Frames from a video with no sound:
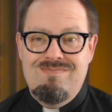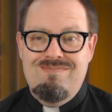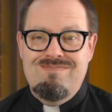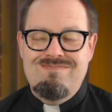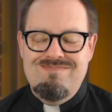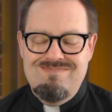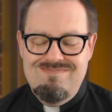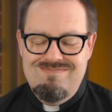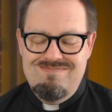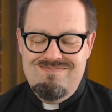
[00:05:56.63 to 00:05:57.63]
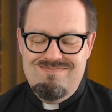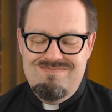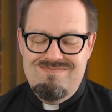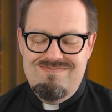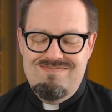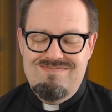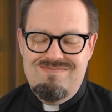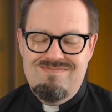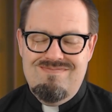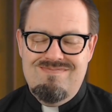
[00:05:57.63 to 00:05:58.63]

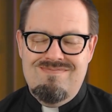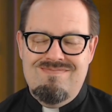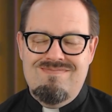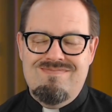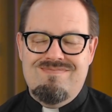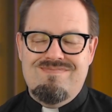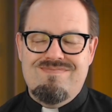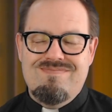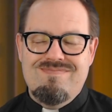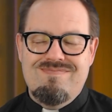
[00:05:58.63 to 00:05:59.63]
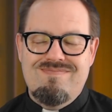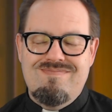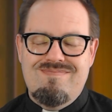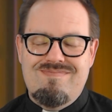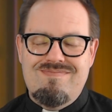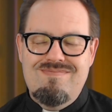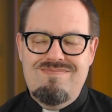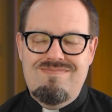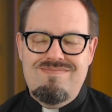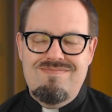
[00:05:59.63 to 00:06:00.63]

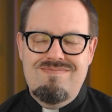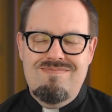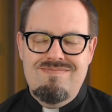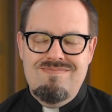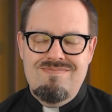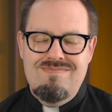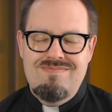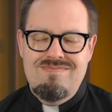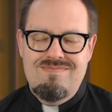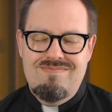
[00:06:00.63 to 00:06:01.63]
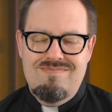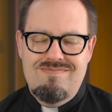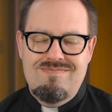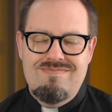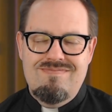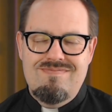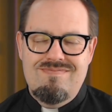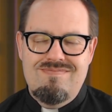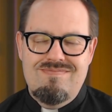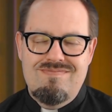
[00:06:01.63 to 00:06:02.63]

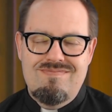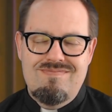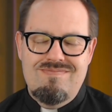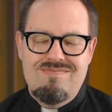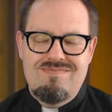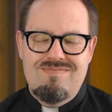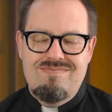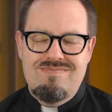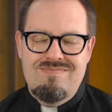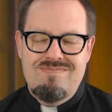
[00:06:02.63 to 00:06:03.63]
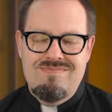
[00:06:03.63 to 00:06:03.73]
(no one is talking)